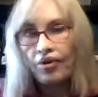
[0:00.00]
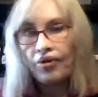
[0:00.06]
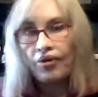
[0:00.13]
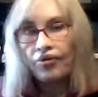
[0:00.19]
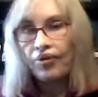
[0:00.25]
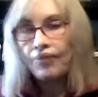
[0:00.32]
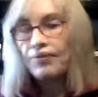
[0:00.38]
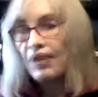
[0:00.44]

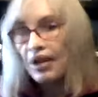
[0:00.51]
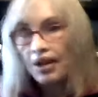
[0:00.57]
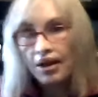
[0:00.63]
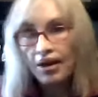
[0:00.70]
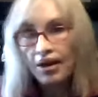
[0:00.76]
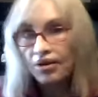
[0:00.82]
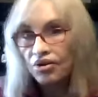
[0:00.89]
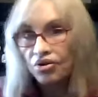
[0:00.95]
from
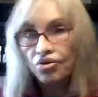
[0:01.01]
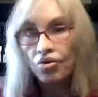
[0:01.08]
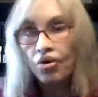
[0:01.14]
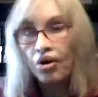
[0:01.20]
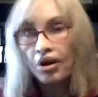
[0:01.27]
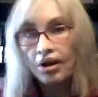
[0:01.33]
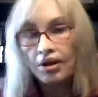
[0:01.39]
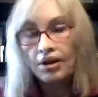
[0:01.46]

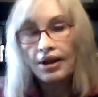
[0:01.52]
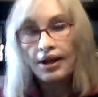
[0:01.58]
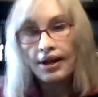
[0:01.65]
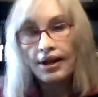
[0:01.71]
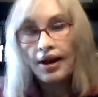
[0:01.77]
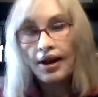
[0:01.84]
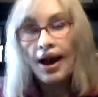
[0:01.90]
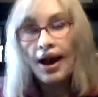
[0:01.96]

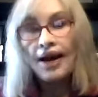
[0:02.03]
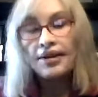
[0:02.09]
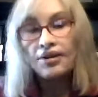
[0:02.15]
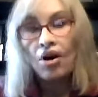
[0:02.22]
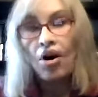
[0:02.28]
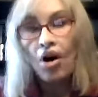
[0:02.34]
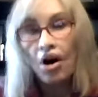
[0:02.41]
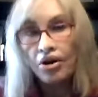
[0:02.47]
historically has
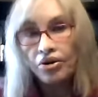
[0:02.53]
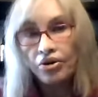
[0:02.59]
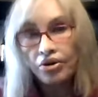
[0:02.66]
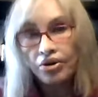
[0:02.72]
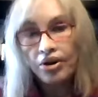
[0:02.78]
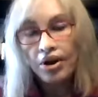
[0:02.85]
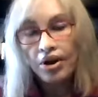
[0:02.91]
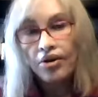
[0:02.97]

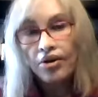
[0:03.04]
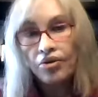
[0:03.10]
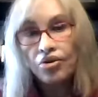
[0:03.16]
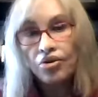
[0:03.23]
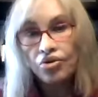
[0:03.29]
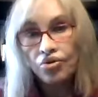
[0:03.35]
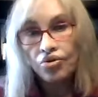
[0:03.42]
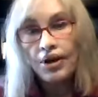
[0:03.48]
honored the
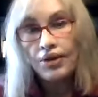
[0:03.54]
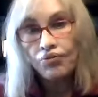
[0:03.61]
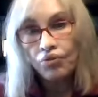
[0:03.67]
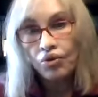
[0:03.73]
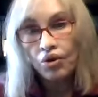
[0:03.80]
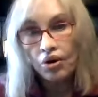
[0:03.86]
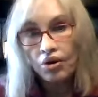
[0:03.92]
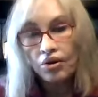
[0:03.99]
dream
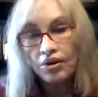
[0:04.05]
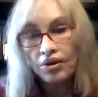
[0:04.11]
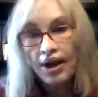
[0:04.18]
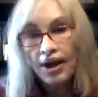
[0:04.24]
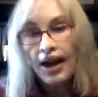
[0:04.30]
world.